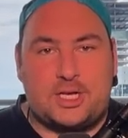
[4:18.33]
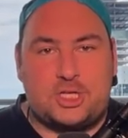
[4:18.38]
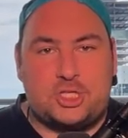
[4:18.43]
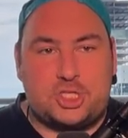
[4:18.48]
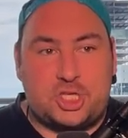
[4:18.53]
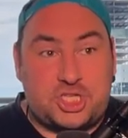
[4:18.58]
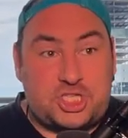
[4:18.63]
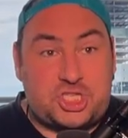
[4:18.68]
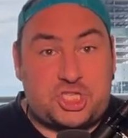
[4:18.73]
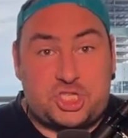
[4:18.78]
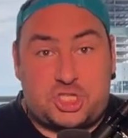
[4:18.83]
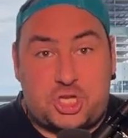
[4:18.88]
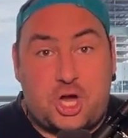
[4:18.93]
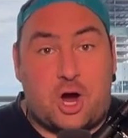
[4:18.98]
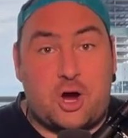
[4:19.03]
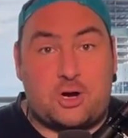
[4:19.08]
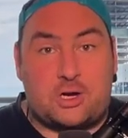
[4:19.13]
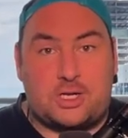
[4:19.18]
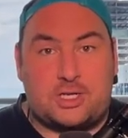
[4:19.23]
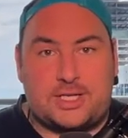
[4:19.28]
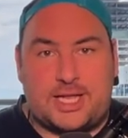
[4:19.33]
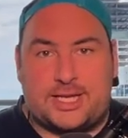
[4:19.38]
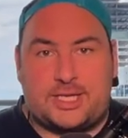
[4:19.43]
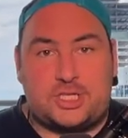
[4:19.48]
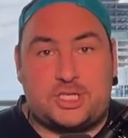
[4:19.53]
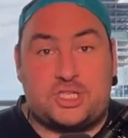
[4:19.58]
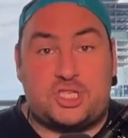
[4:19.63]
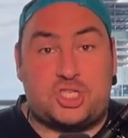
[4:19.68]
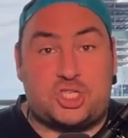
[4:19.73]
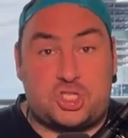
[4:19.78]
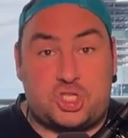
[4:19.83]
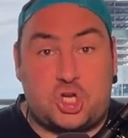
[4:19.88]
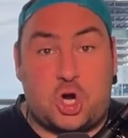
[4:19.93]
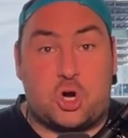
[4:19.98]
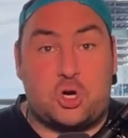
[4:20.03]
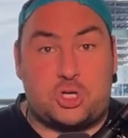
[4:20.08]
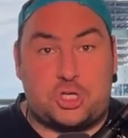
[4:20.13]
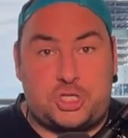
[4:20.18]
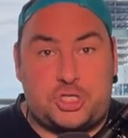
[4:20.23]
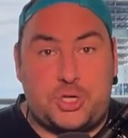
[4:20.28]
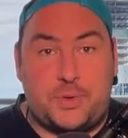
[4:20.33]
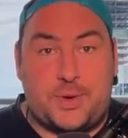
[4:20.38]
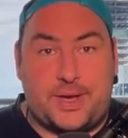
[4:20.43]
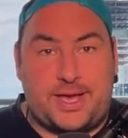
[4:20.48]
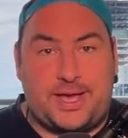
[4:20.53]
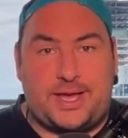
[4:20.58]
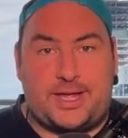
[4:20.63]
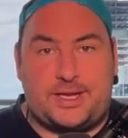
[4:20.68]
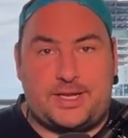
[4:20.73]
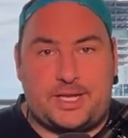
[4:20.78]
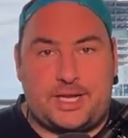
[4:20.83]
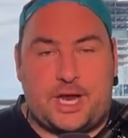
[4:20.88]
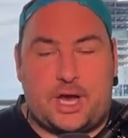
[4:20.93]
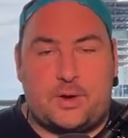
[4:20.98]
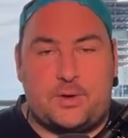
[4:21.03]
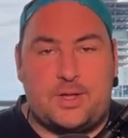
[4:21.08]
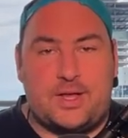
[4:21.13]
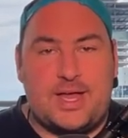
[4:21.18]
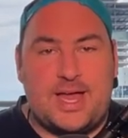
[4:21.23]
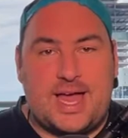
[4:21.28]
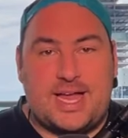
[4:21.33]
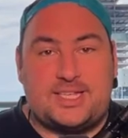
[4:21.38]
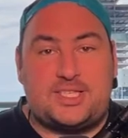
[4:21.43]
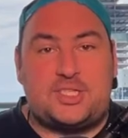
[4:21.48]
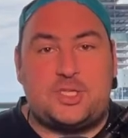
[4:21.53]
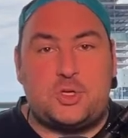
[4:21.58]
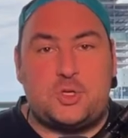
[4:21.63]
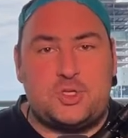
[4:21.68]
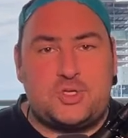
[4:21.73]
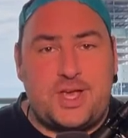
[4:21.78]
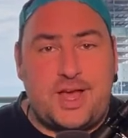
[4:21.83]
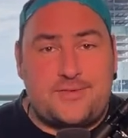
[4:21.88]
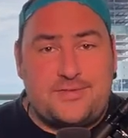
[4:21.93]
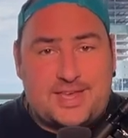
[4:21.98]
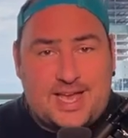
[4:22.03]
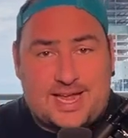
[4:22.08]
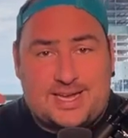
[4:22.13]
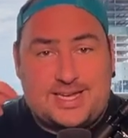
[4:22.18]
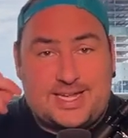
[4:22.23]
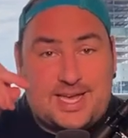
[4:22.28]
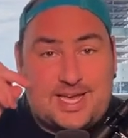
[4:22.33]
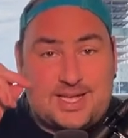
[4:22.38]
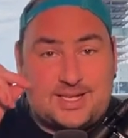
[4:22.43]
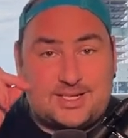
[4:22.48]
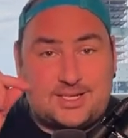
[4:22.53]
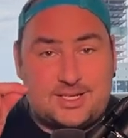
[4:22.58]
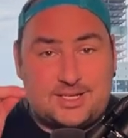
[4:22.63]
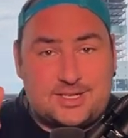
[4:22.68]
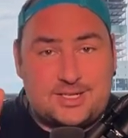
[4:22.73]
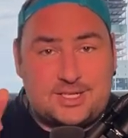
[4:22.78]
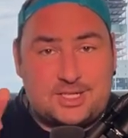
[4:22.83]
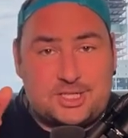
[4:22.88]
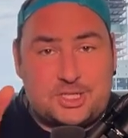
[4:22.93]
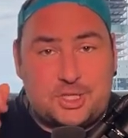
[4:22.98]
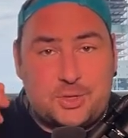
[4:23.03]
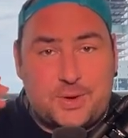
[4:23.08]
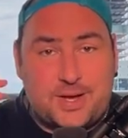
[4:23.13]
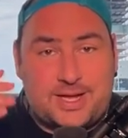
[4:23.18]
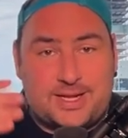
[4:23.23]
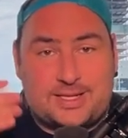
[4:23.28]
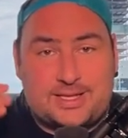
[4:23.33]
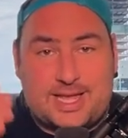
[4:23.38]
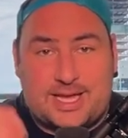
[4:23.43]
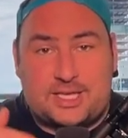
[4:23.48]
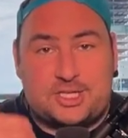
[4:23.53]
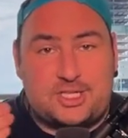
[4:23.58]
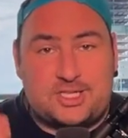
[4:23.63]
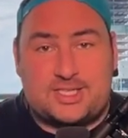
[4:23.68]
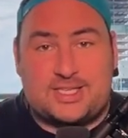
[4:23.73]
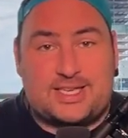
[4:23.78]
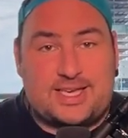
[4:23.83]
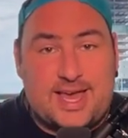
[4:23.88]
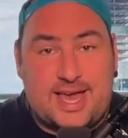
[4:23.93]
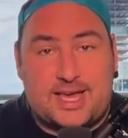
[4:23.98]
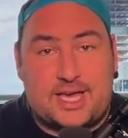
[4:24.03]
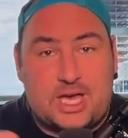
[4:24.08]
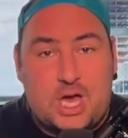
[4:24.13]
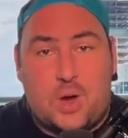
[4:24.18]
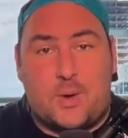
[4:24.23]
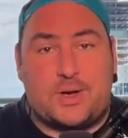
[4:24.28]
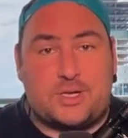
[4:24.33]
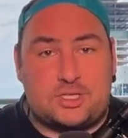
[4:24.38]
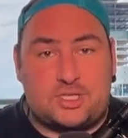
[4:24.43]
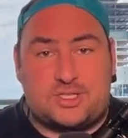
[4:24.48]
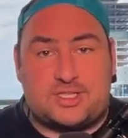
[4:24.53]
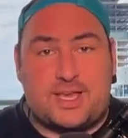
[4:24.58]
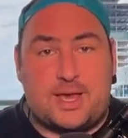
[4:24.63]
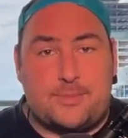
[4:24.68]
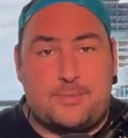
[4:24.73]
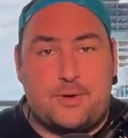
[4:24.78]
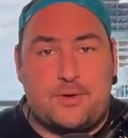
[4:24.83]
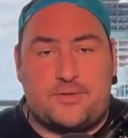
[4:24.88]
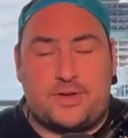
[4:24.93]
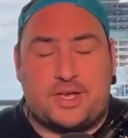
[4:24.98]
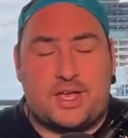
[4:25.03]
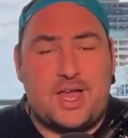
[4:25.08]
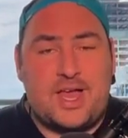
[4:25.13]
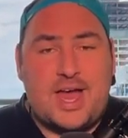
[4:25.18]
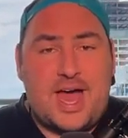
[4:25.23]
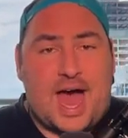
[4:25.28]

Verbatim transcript: Just start, like just start doing it, you know? As soon as you have the idea, do it. Like just get going, just get moving.